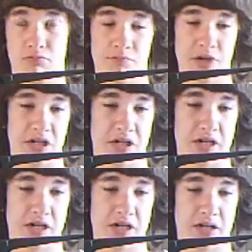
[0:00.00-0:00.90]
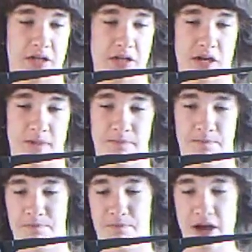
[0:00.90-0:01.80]
Bee's knees.
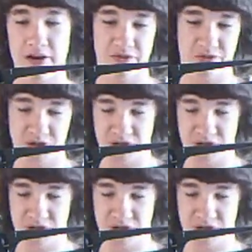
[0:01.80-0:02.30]
Battery for this